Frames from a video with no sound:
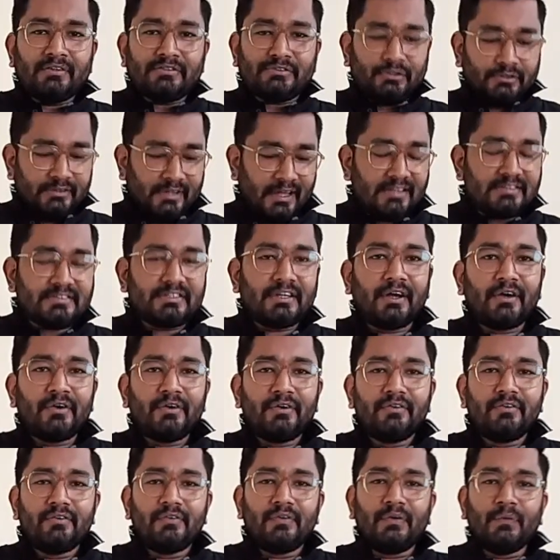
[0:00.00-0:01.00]
So that's
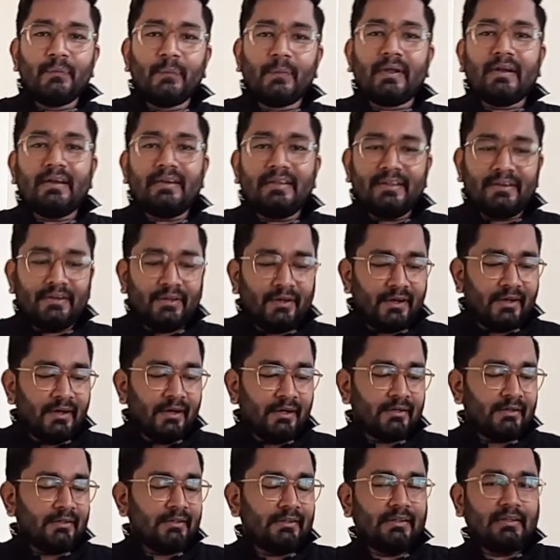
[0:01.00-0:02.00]
how you clean your
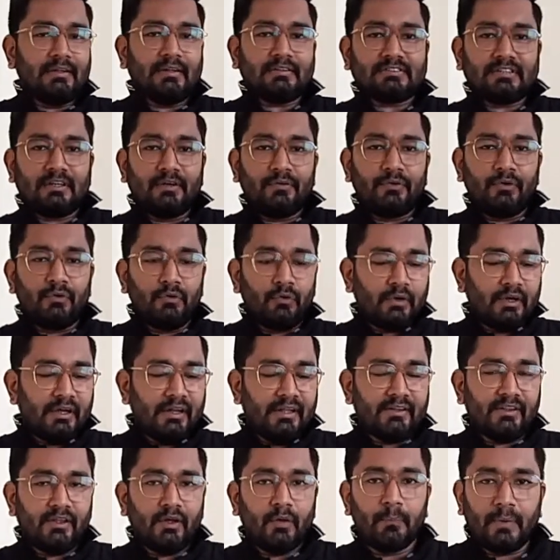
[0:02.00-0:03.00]
gun, that's how you
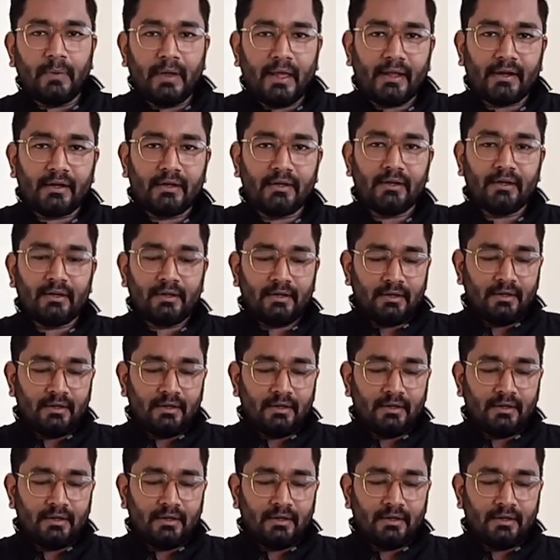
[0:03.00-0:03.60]
clean your barrel.